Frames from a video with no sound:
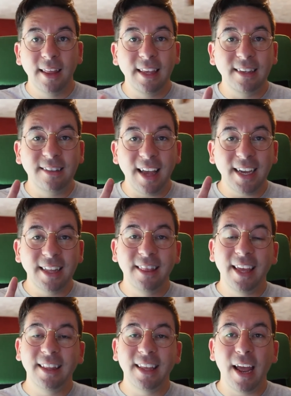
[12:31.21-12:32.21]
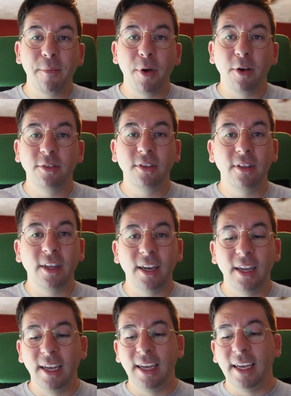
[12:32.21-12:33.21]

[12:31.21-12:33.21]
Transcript: The second thing that I posted that